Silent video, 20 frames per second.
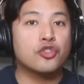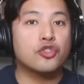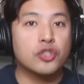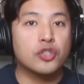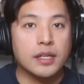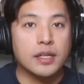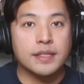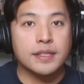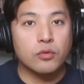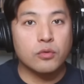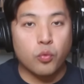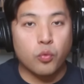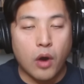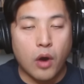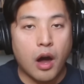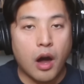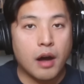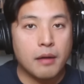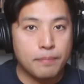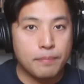just
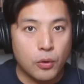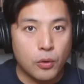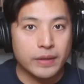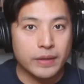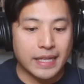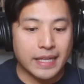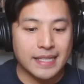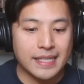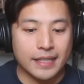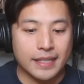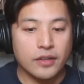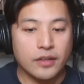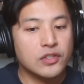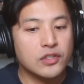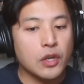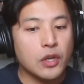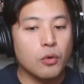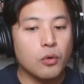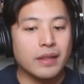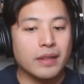raw polling data.
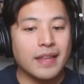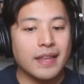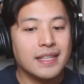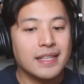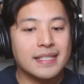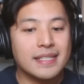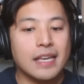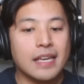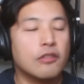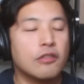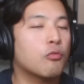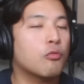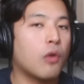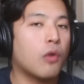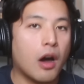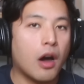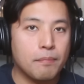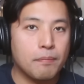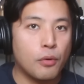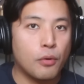So let's say the
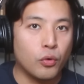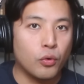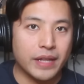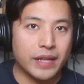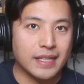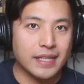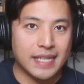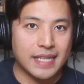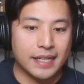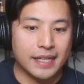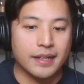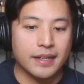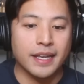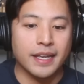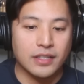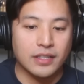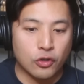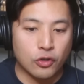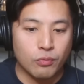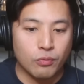raw polling data
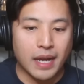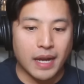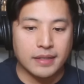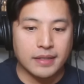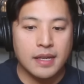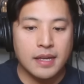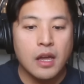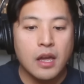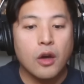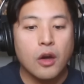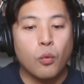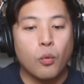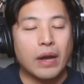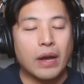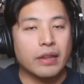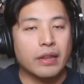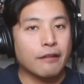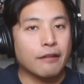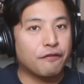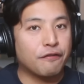is correct.
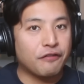Well, if